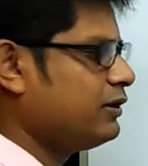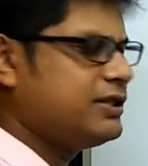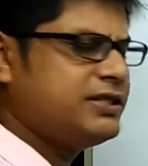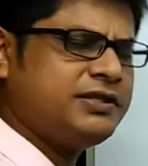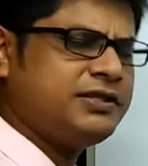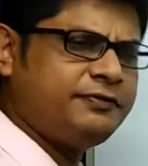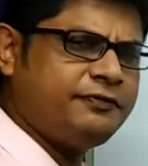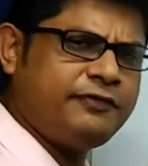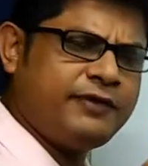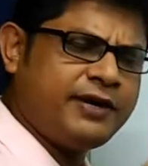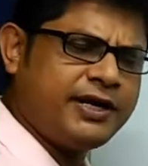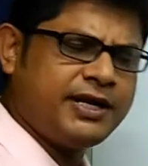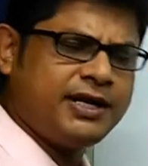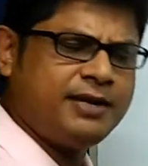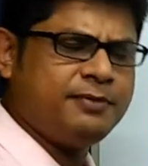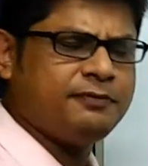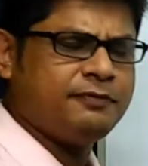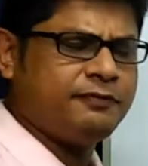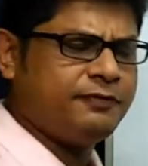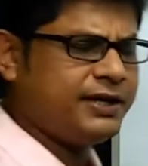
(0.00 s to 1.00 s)
This is
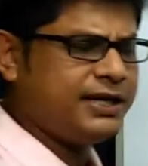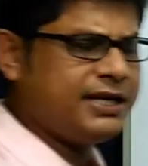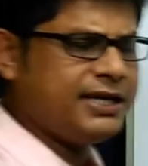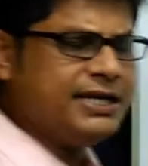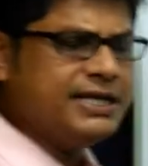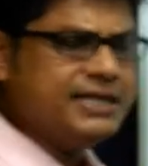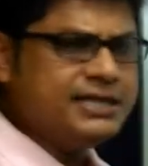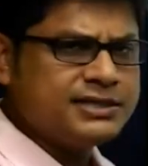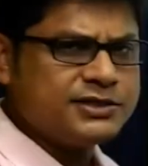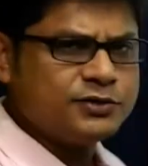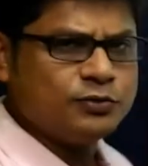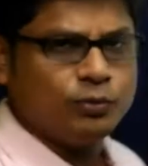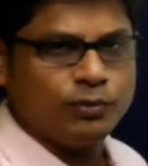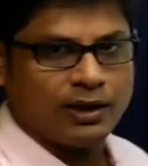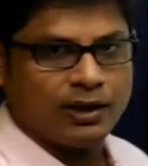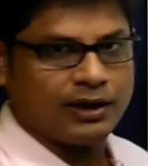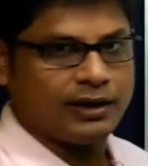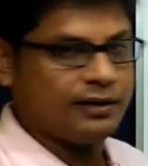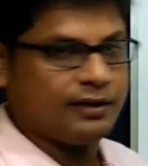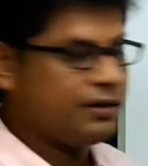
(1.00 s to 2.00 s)
very easy
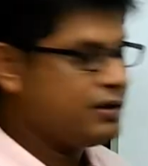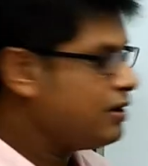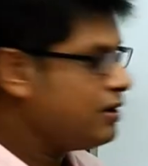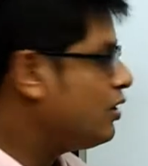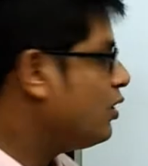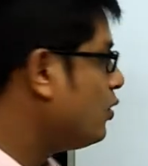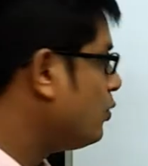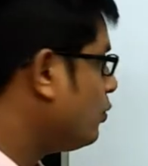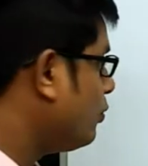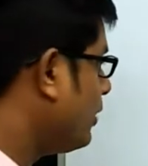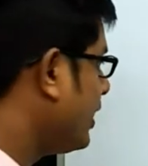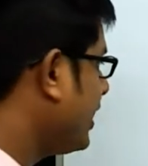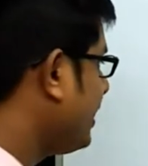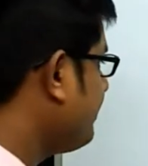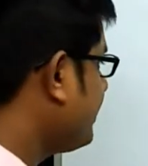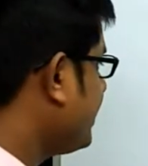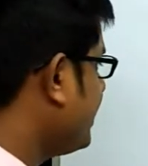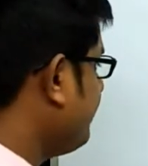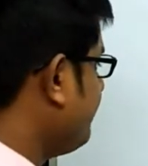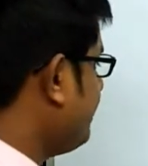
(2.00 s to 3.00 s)
one. Why
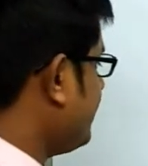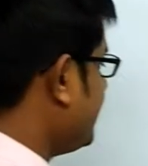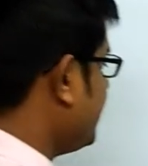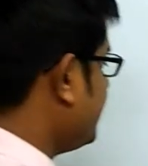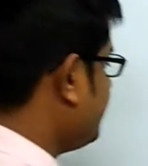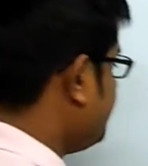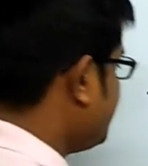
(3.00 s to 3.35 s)
I'm giving it?